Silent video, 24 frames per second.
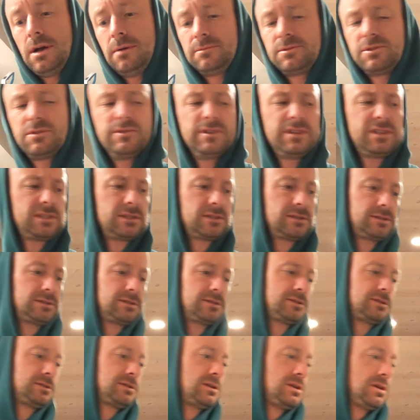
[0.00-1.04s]
So
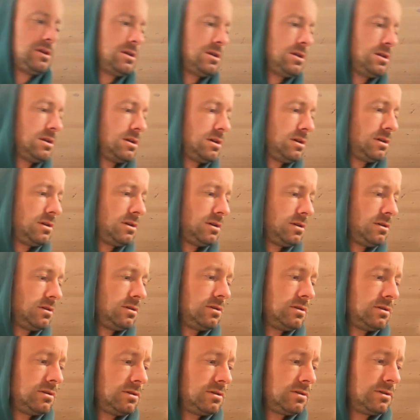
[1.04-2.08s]
this
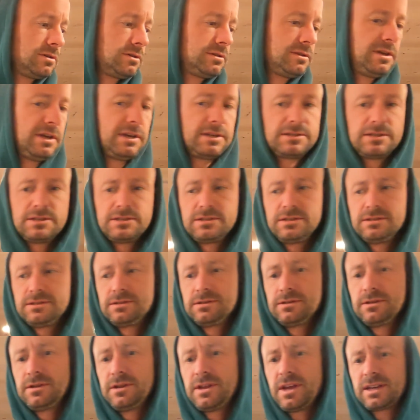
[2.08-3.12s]
takes us
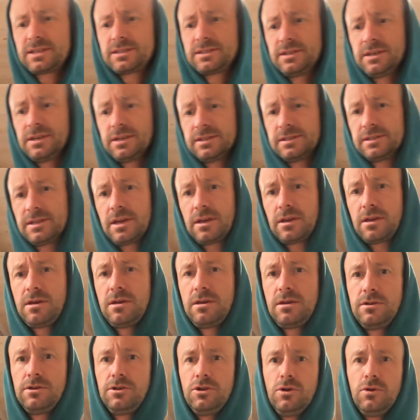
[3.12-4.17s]
into the next thing is like,
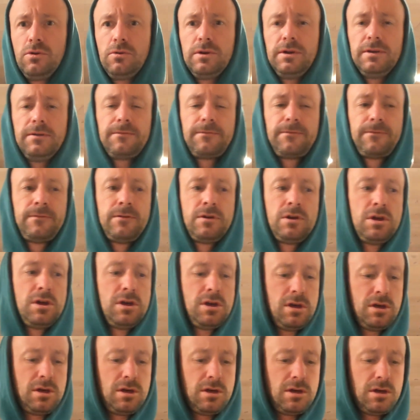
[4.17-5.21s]
you know, if
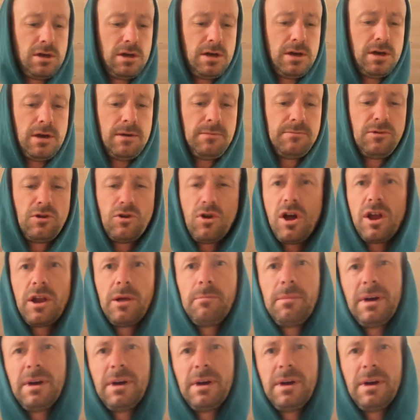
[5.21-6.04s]
you're on